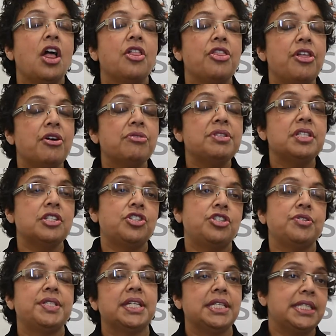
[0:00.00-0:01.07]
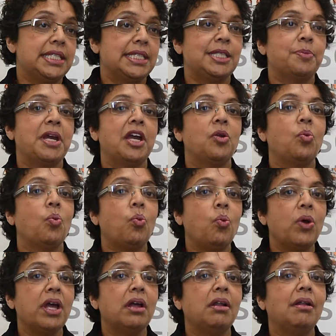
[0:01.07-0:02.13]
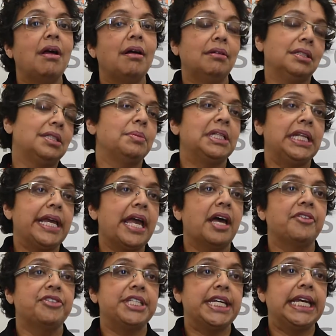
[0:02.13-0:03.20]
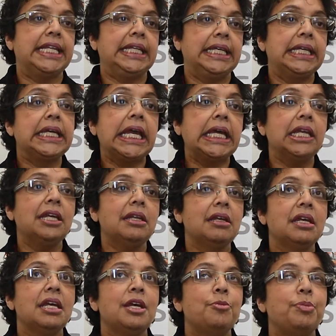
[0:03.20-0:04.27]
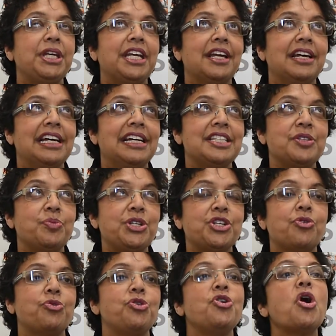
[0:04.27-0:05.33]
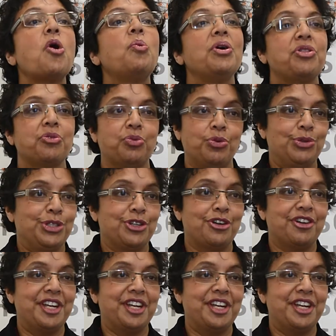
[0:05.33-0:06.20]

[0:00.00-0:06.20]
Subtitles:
Those issues, I anticipate, will ultimately have to get litigated because we don't know what the rules are